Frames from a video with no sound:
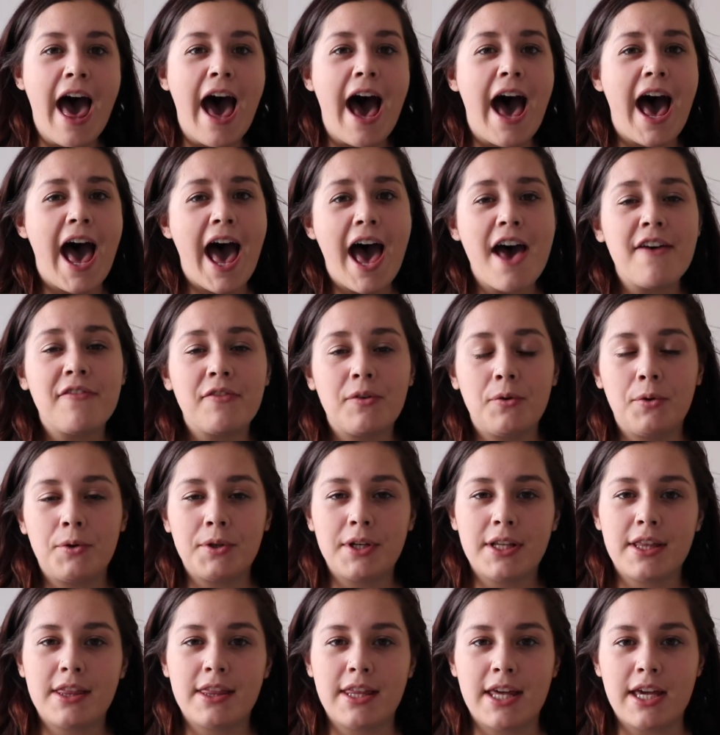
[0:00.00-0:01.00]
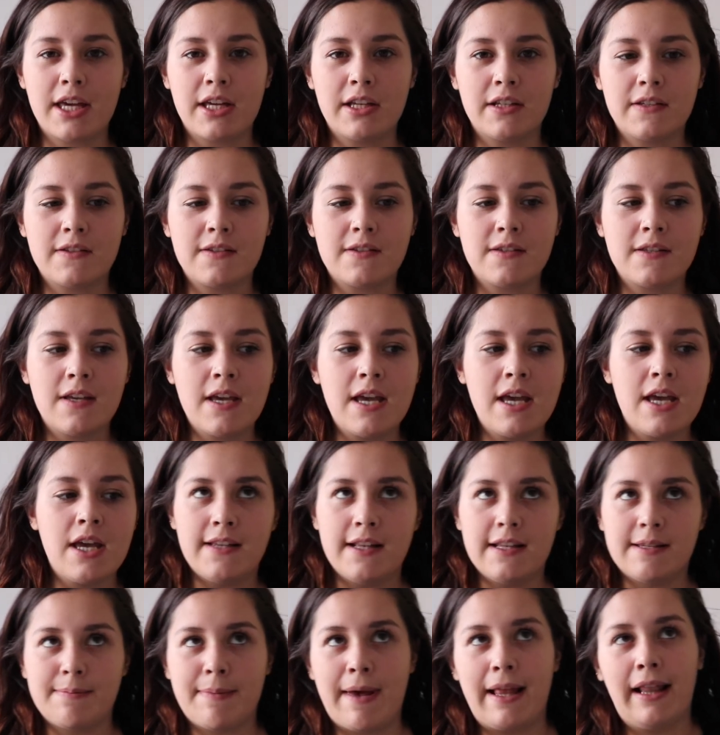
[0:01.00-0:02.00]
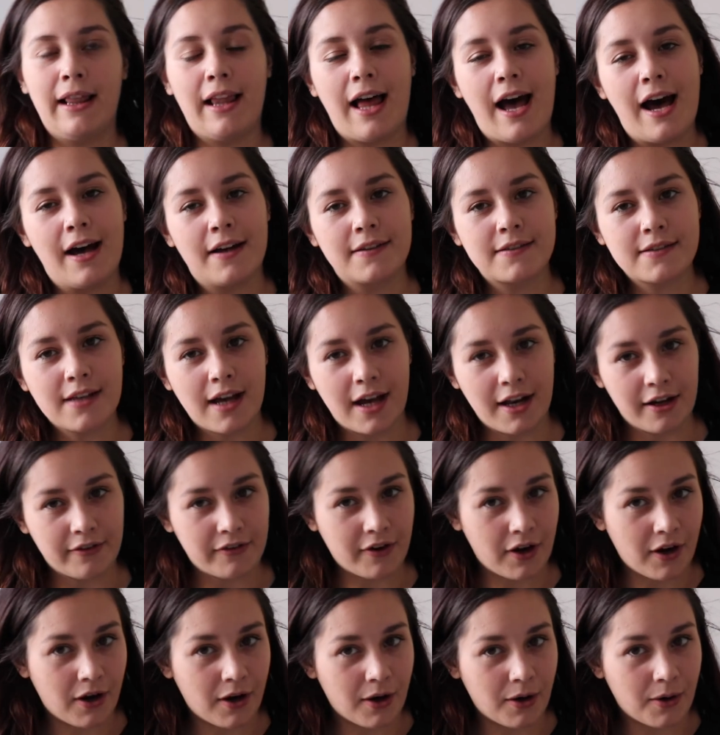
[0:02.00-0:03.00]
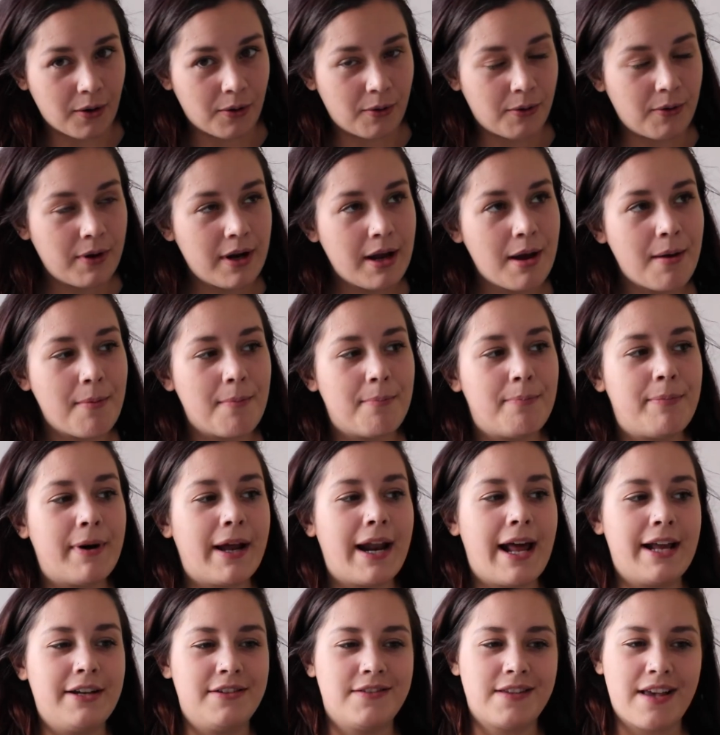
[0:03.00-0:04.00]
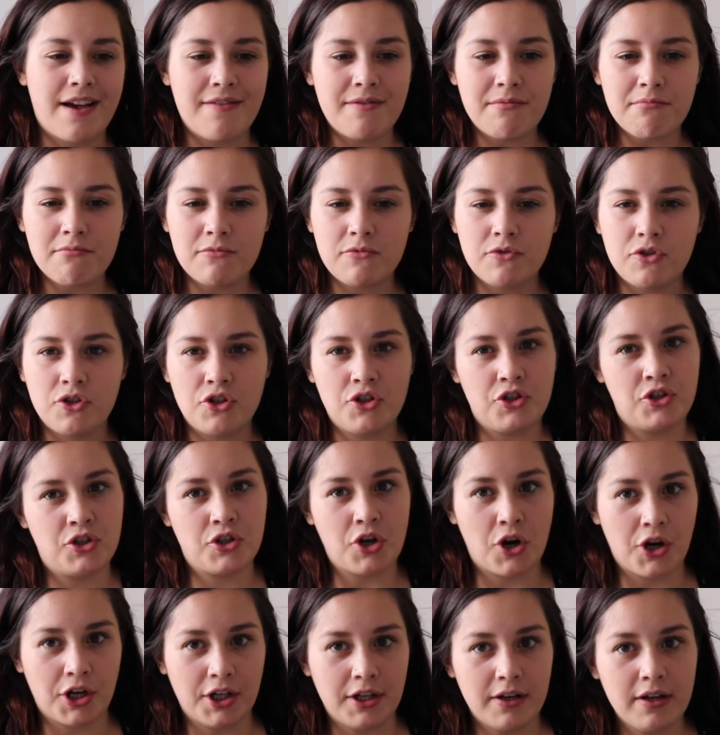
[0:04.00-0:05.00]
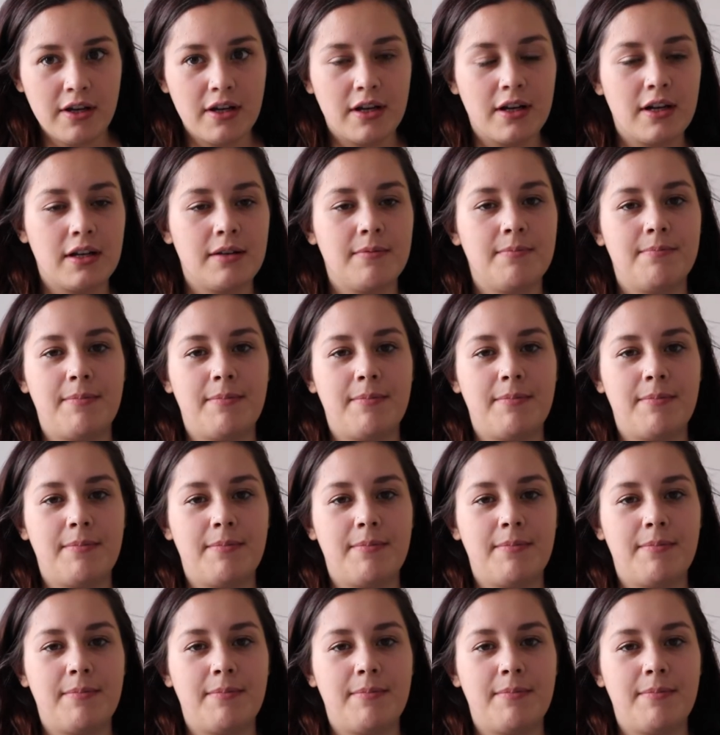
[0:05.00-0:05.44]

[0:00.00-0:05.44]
I have ordered things since my last kind of haul, but I just haven't shown it.